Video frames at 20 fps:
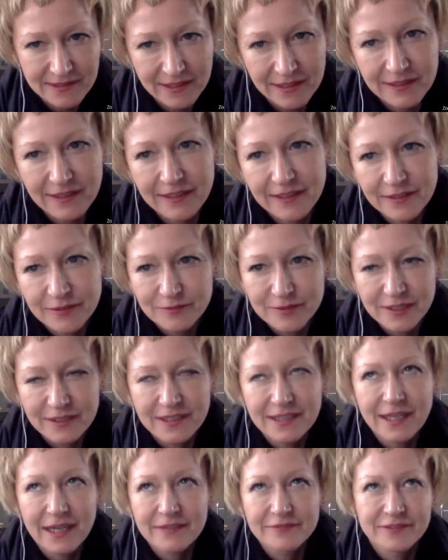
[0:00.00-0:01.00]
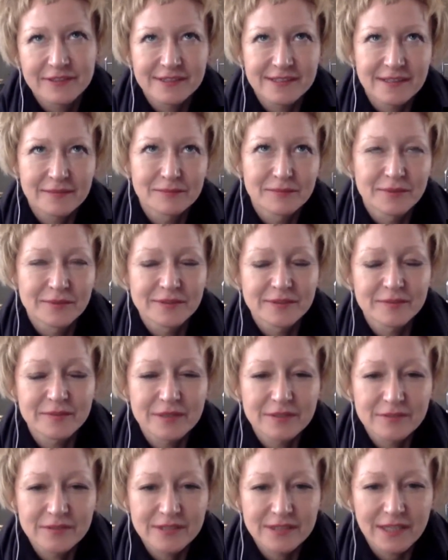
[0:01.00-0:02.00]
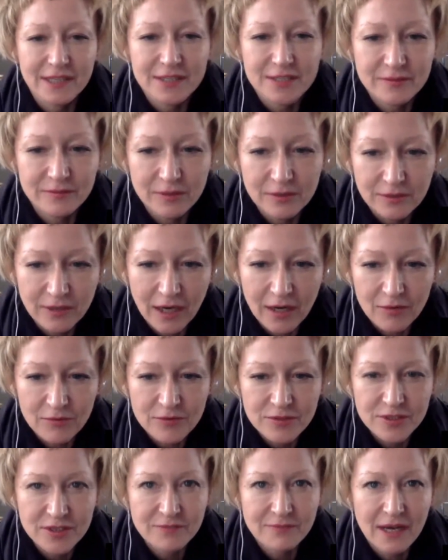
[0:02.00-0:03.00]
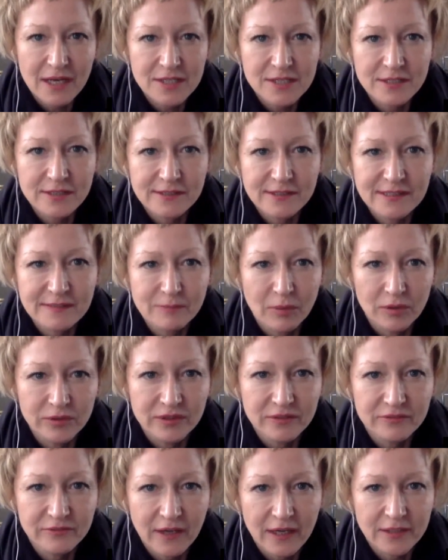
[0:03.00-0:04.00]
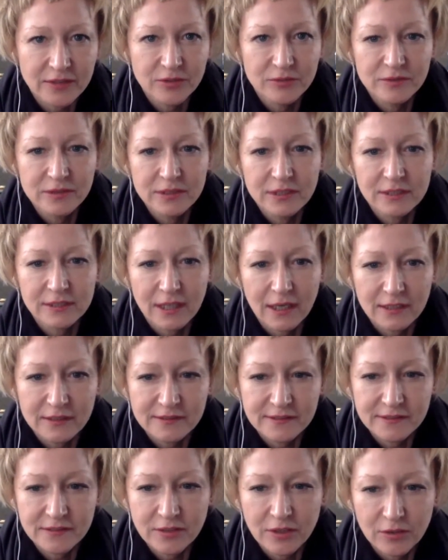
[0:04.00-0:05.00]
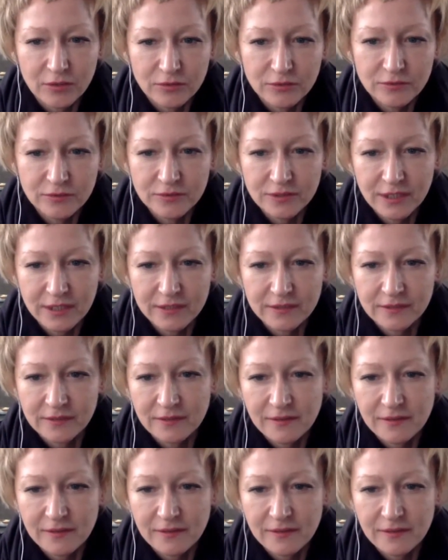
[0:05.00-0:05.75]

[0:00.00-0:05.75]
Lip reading: Let's take like a real life example so it becomes tangible. How would you imagine Spotify doing an ICO today?